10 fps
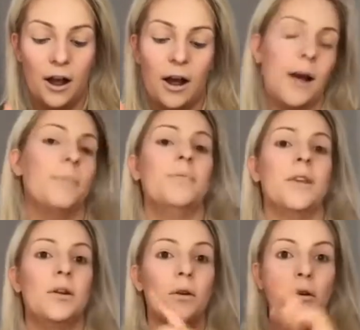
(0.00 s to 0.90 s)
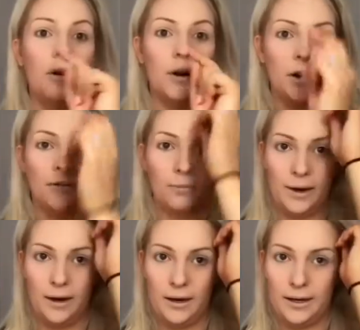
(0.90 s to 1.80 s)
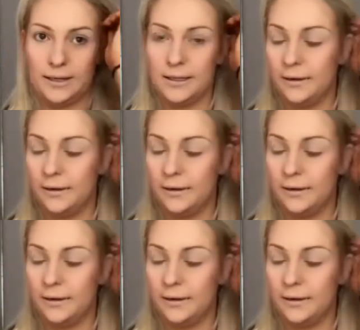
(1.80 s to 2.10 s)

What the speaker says: They're not long enough for my eyelids,